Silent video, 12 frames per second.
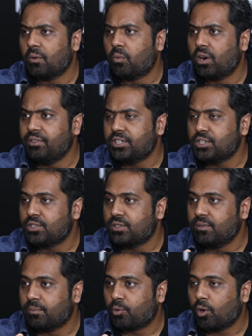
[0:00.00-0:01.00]
a word which is
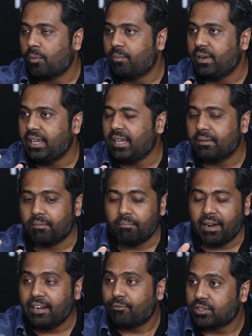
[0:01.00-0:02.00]
probably
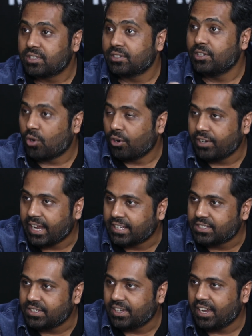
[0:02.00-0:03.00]
meant for certain
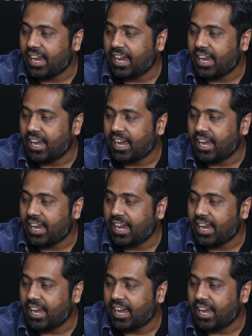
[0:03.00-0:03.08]
context